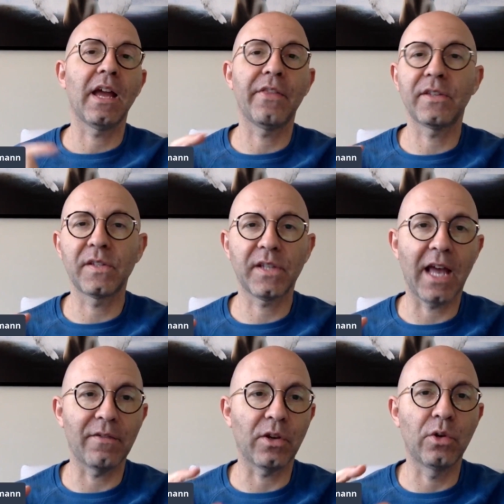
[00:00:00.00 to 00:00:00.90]
And this is
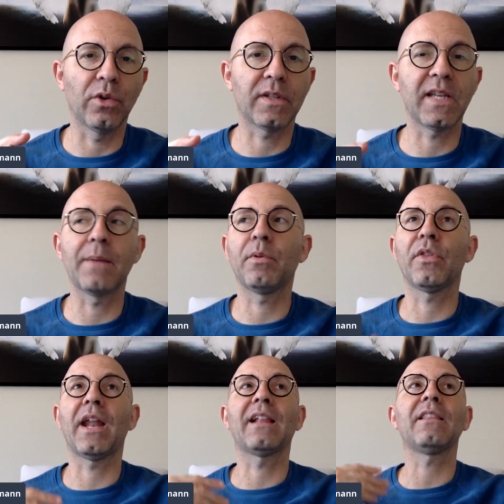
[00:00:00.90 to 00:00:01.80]
kind of a cool example
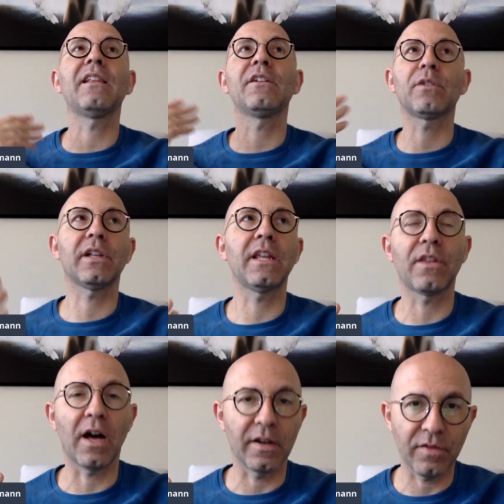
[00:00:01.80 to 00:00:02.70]
that I literally
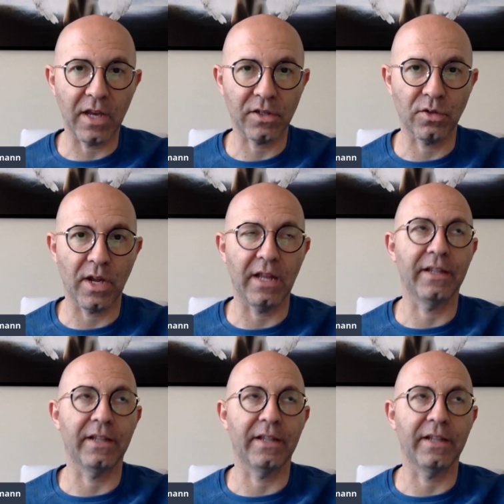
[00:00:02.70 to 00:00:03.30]
thought of yesterday.